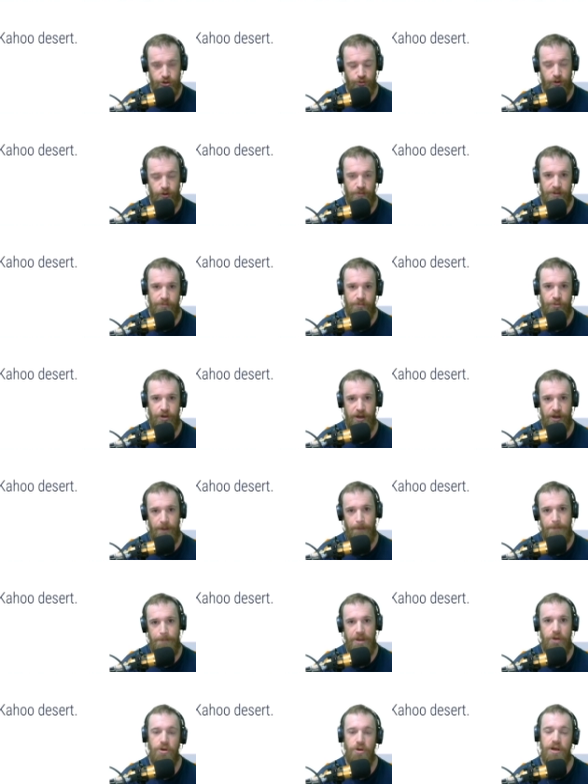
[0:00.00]
where people can
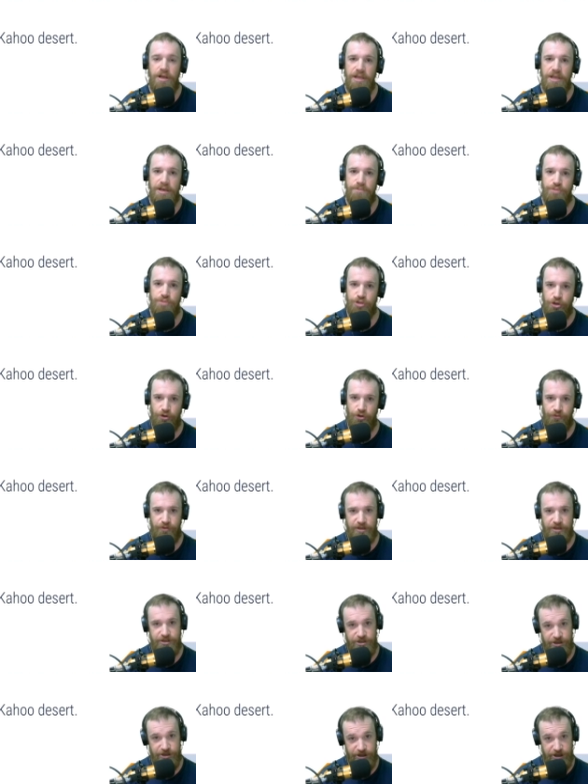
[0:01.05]
empirically observe
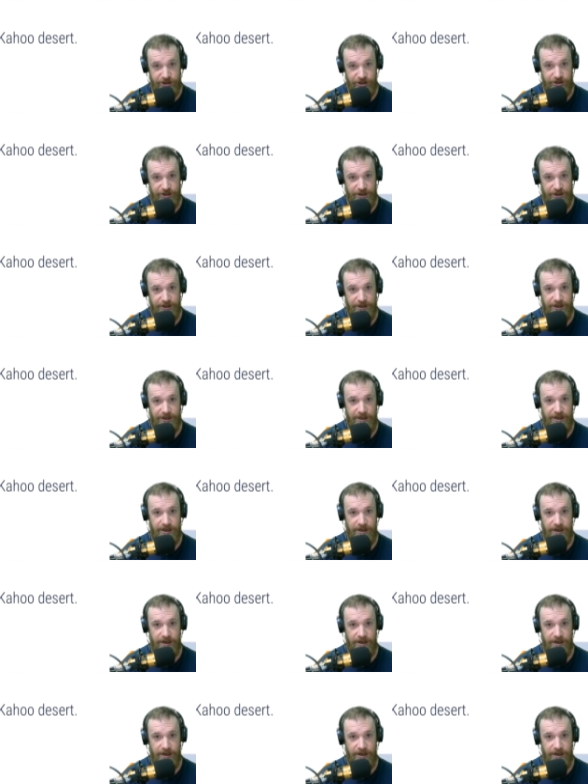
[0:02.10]
consistently,